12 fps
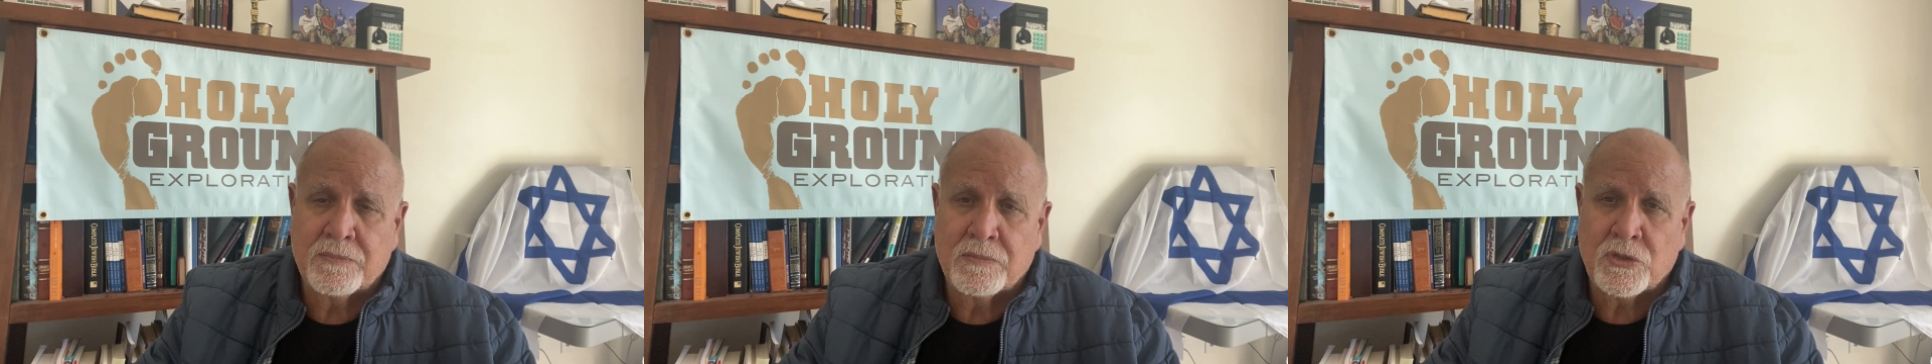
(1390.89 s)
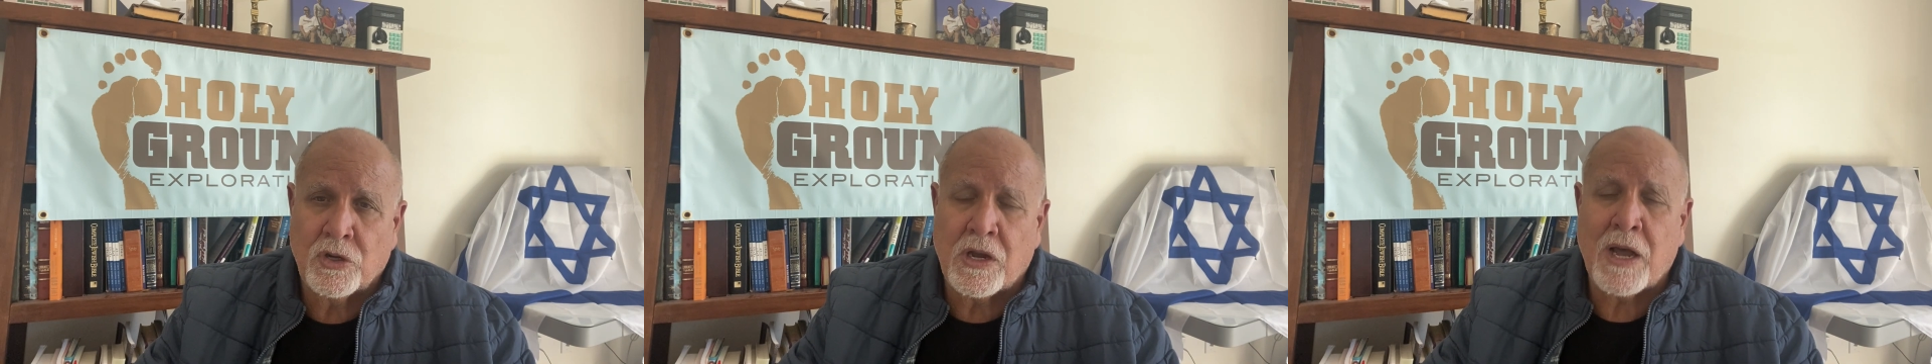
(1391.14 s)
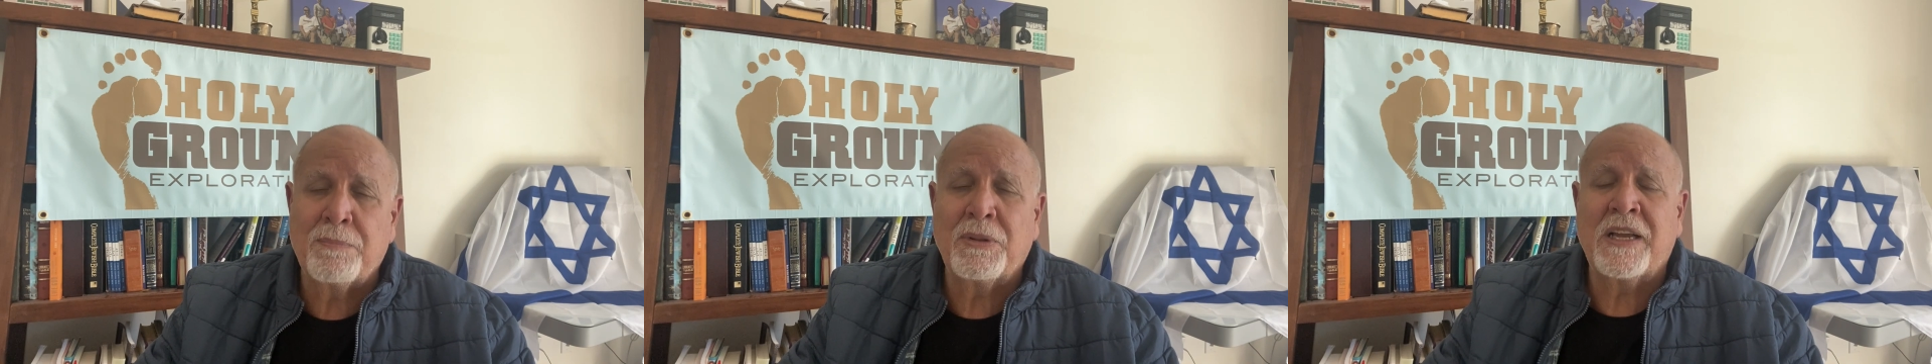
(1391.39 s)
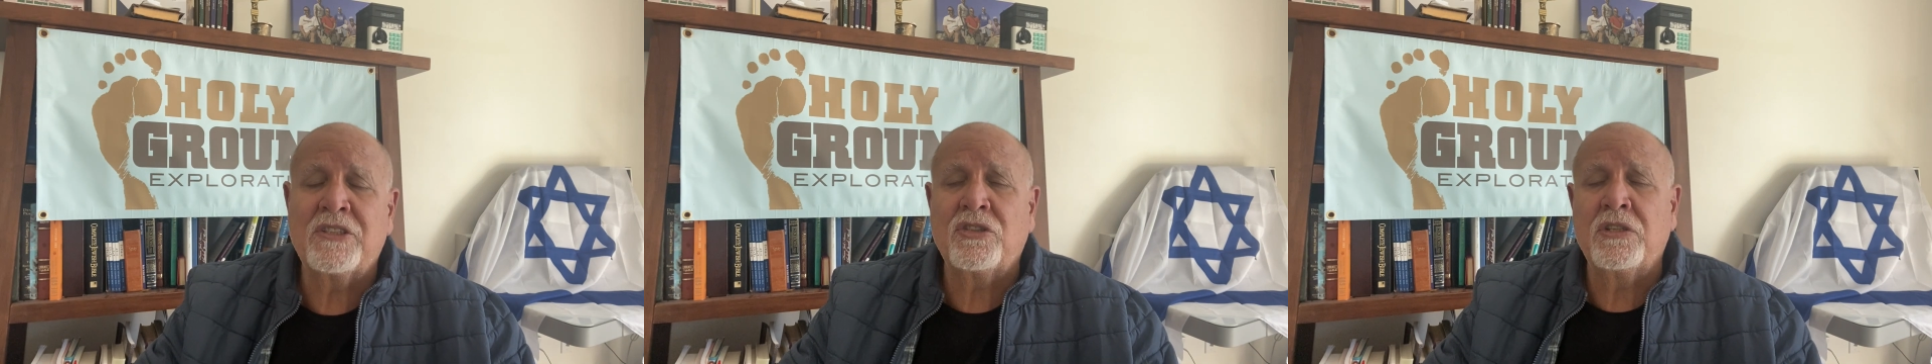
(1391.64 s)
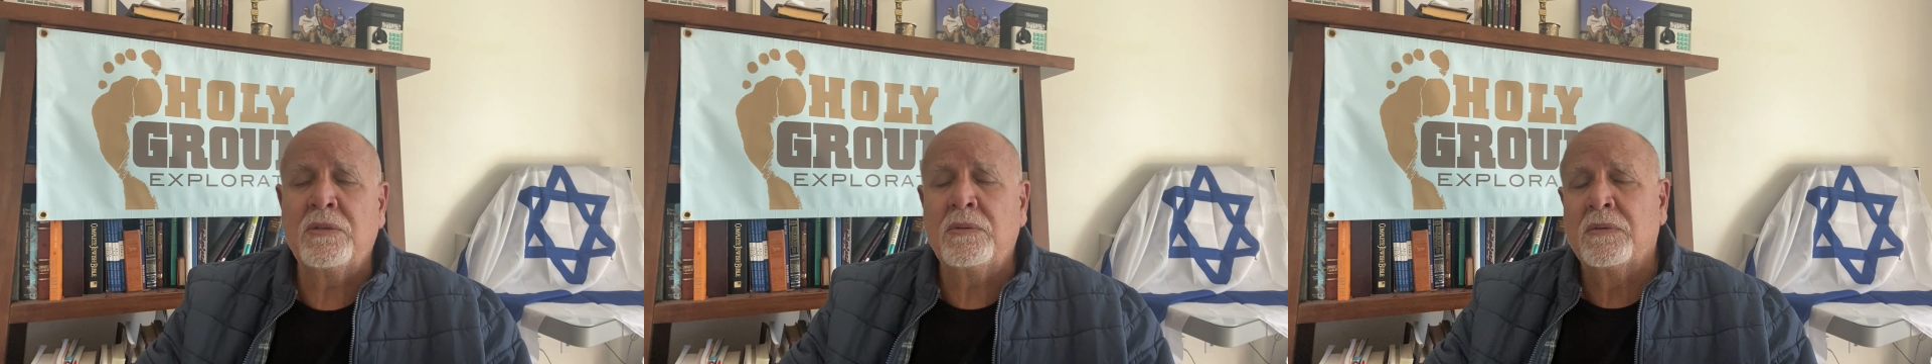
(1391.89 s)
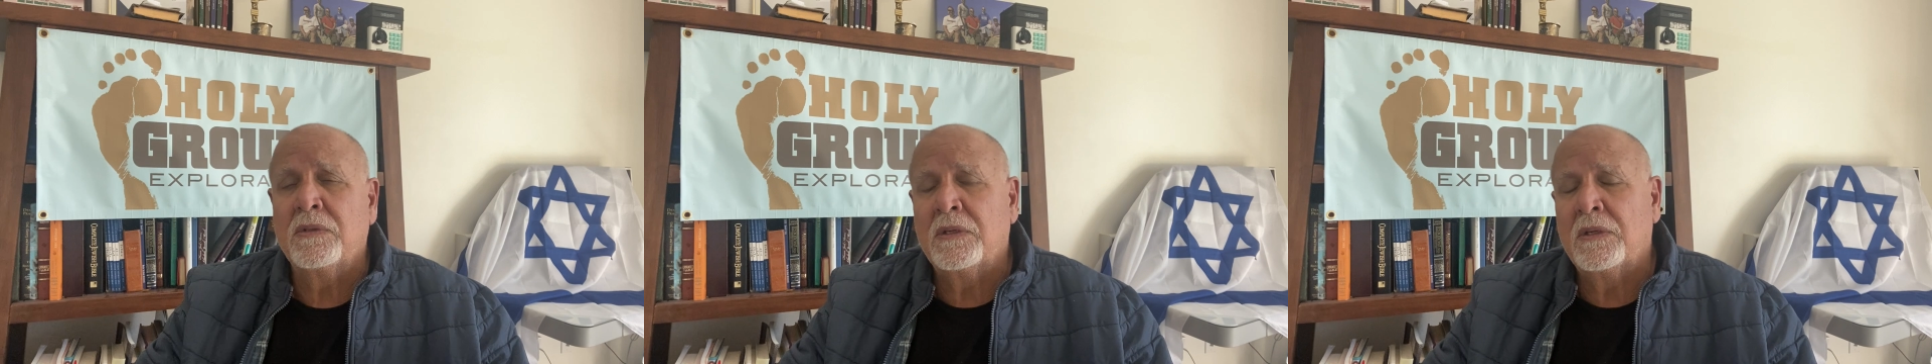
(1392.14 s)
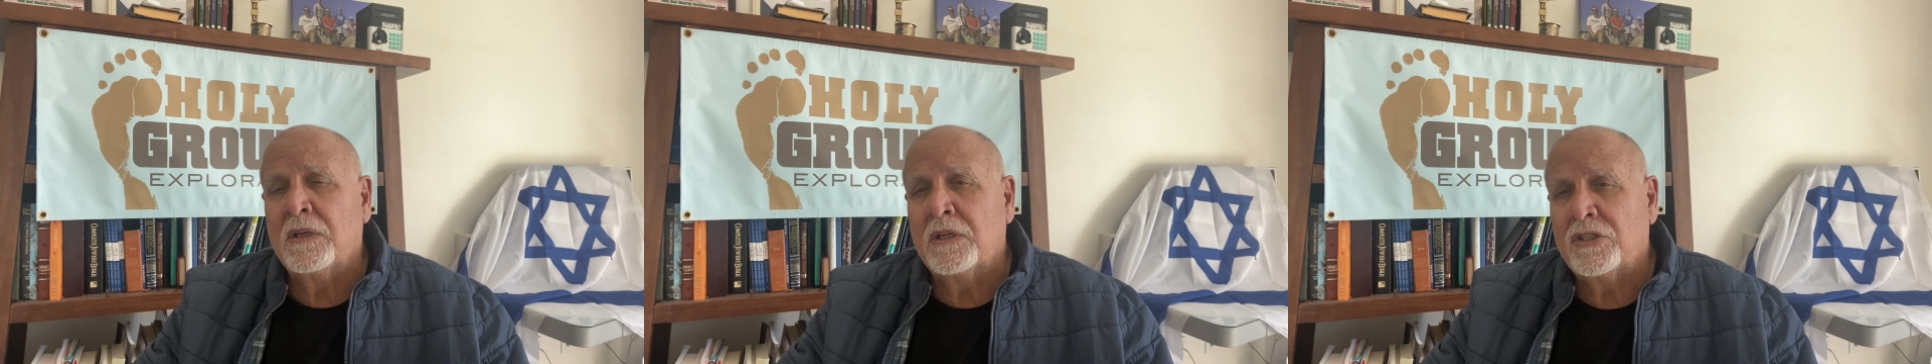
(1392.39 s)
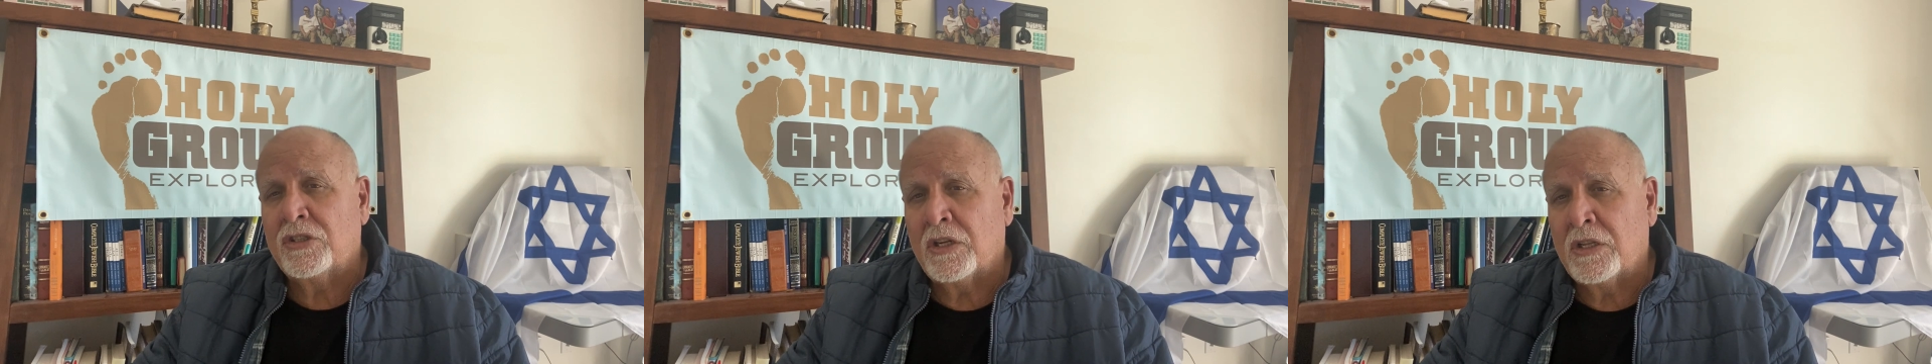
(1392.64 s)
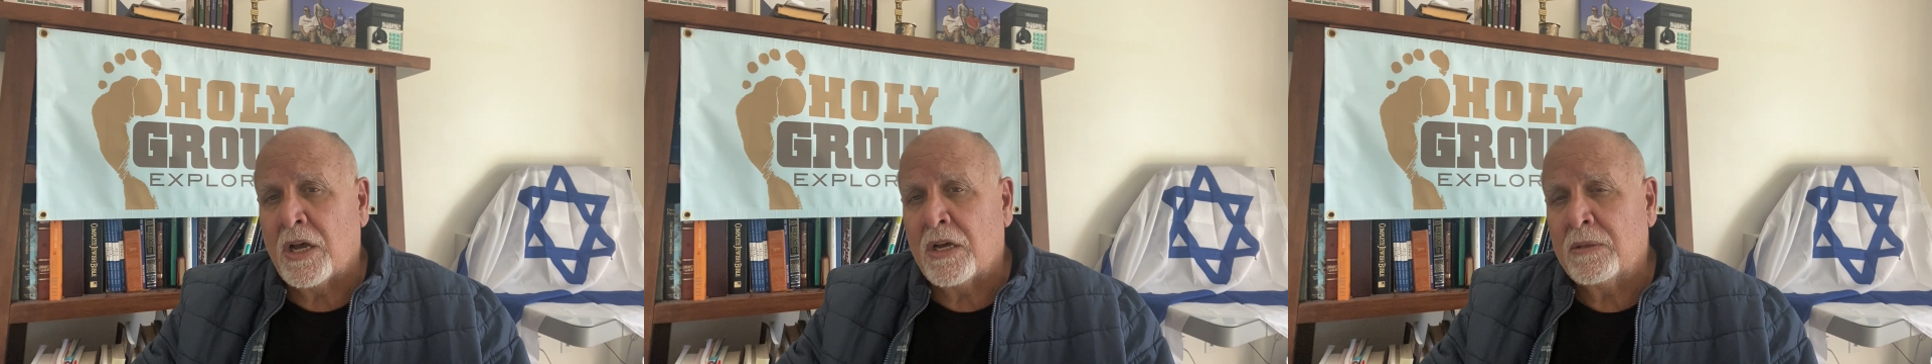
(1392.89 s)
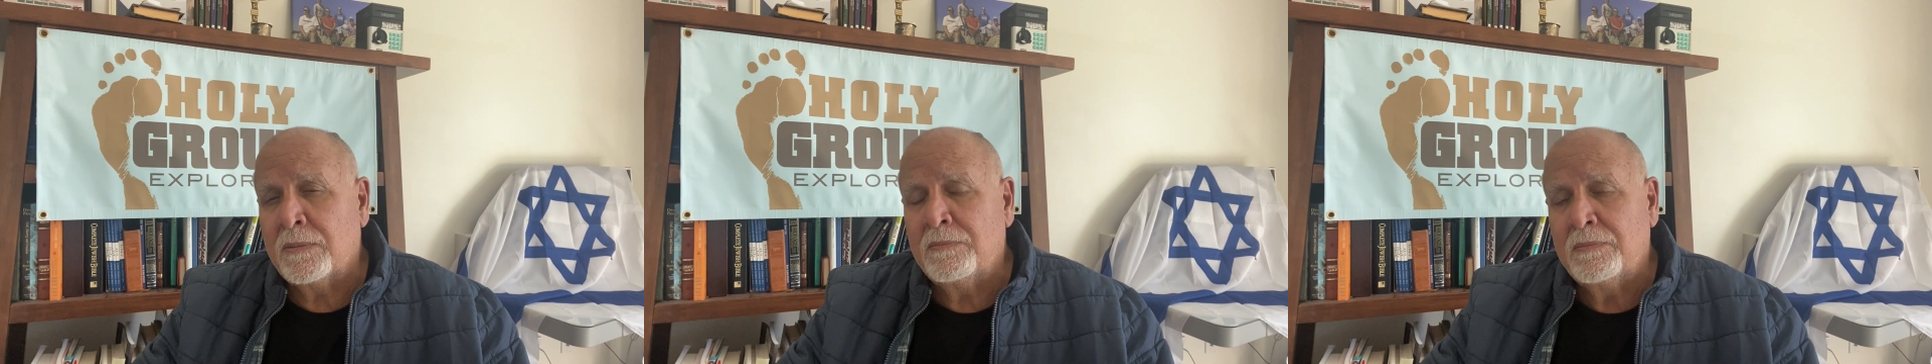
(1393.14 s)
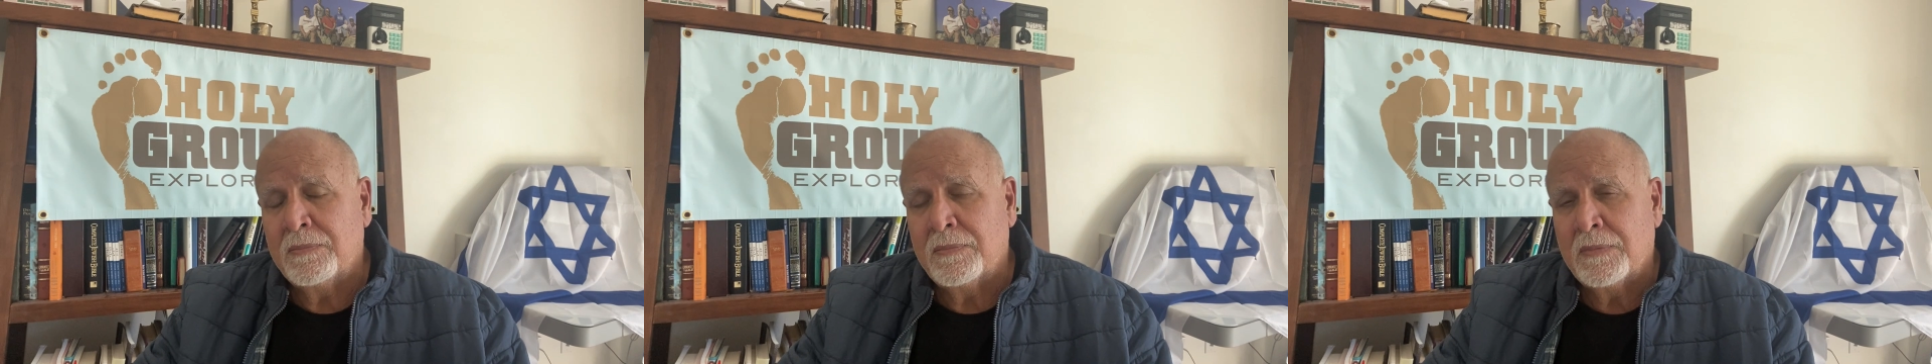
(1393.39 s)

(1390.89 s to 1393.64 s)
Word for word: So God bless you. Shalom.